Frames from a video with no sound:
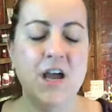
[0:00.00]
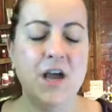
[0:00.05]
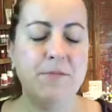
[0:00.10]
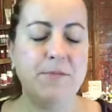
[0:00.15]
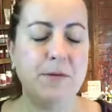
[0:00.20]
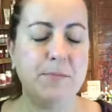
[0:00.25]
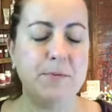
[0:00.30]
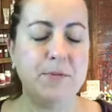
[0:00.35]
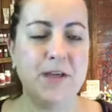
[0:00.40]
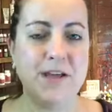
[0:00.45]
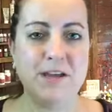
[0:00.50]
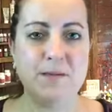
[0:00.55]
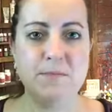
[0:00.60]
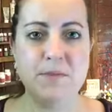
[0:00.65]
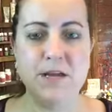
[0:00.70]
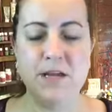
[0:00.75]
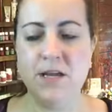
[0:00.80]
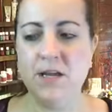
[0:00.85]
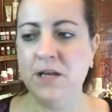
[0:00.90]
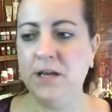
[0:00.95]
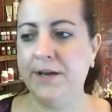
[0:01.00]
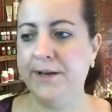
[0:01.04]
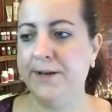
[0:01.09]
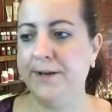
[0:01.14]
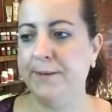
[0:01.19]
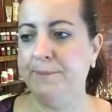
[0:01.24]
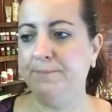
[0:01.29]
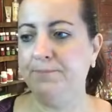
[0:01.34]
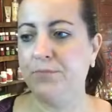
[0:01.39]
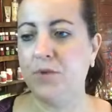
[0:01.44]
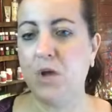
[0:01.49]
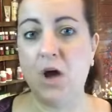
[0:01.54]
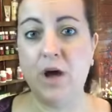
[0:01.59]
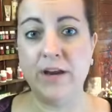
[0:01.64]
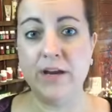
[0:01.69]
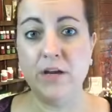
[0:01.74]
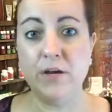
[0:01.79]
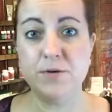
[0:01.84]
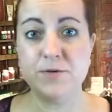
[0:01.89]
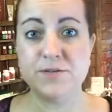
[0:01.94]
People like me,
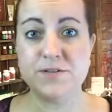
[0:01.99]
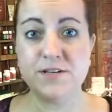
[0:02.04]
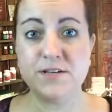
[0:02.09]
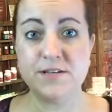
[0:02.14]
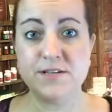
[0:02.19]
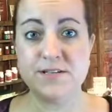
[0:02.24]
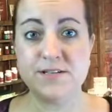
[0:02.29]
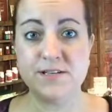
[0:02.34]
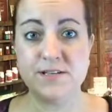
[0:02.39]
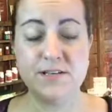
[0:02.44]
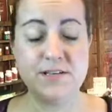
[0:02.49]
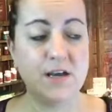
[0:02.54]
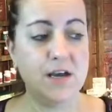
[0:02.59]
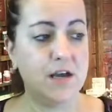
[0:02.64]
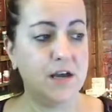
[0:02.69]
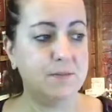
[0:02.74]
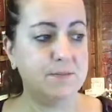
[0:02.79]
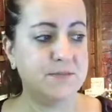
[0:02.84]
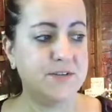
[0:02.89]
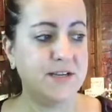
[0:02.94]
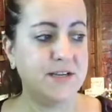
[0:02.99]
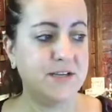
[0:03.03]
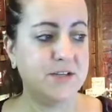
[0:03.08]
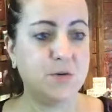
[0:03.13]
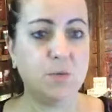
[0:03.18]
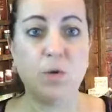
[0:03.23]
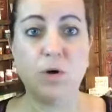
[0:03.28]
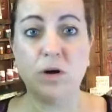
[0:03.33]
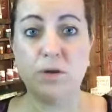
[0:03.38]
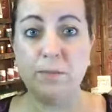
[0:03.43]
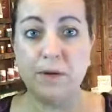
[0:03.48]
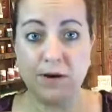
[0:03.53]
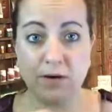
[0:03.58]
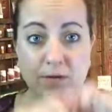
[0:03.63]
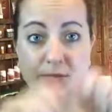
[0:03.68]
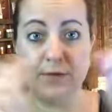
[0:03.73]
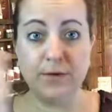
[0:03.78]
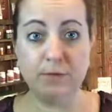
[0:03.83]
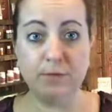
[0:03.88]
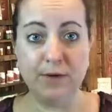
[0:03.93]
audios tend to work
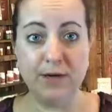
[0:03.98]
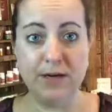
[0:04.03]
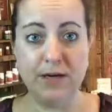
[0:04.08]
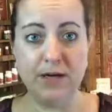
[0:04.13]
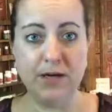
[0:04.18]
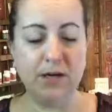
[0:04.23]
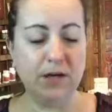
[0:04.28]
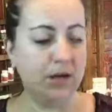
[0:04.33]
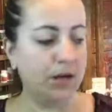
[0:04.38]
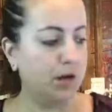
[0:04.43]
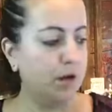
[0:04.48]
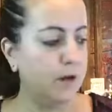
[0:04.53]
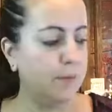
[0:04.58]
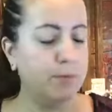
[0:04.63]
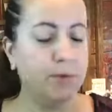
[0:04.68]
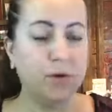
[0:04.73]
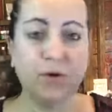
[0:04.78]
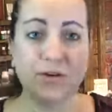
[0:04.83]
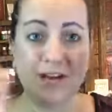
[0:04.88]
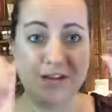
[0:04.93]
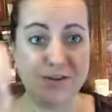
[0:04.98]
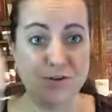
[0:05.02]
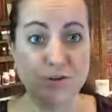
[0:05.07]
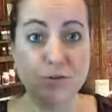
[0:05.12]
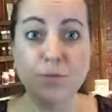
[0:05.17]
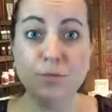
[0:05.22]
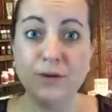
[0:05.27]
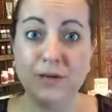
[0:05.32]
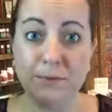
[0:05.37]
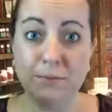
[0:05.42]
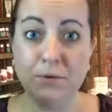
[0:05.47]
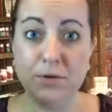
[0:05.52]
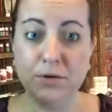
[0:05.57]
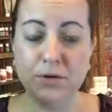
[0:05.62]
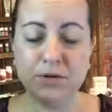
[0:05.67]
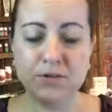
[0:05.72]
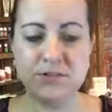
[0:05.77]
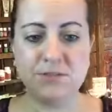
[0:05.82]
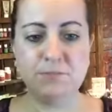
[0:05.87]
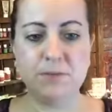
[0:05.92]
better than reading a book. I do read
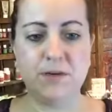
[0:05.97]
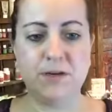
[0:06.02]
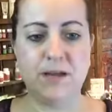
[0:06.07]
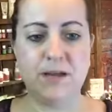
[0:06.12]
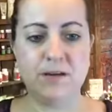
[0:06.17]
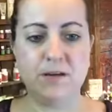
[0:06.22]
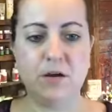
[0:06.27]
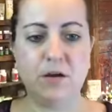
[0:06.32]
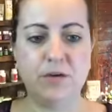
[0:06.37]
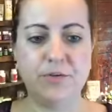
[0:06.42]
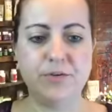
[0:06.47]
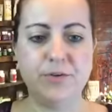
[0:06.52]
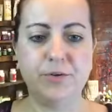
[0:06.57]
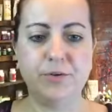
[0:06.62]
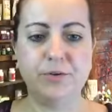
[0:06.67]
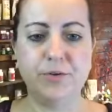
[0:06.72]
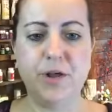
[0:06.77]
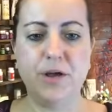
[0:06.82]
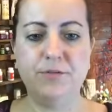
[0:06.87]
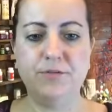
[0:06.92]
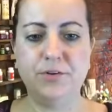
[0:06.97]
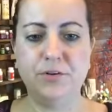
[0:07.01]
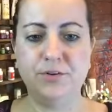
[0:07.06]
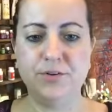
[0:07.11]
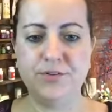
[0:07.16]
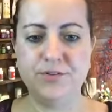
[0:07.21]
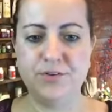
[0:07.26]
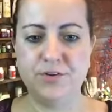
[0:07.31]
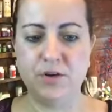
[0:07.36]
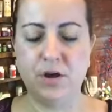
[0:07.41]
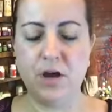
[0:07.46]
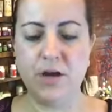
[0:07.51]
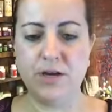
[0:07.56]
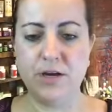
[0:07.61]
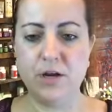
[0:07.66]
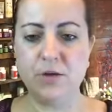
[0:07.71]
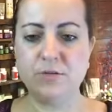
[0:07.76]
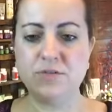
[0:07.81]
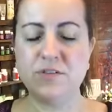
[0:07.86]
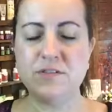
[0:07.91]
books, but I'd also love to listen to
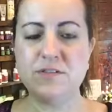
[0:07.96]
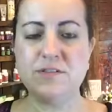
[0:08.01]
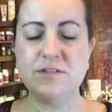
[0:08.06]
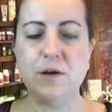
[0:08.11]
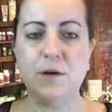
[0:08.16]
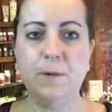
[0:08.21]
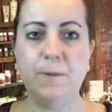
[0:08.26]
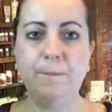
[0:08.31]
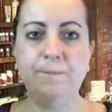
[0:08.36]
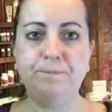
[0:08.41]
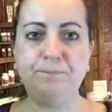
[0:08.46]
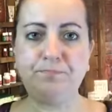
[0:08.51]
audios. So